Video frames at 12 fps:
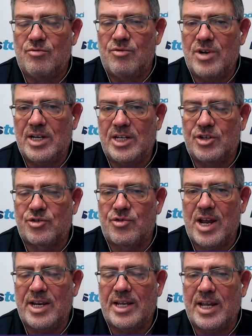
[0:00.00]
really
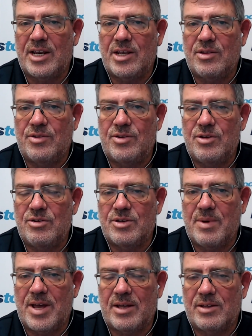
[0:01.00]
draining any
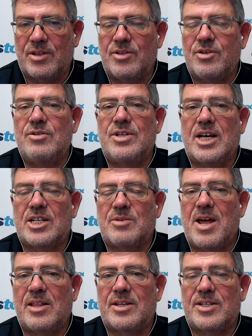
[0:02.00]

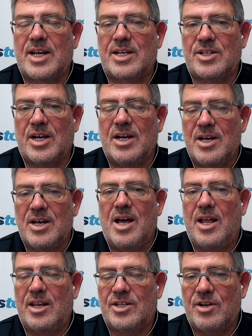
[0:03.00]
enthusiasm out of the sector
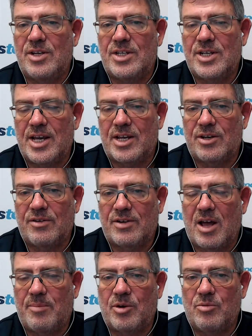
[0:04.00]
and it's only taken a
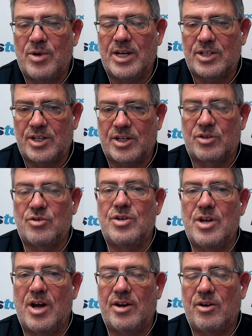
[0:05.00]
couple of weeks and a
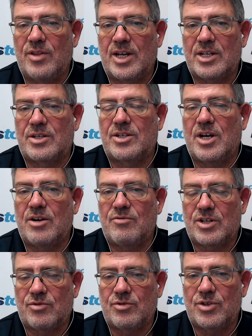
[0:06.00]
good night on that uh,
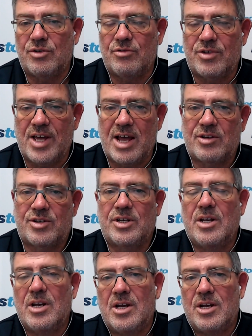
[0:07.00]
Russell
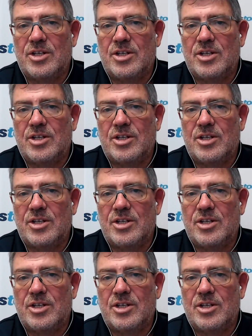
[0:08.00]
2000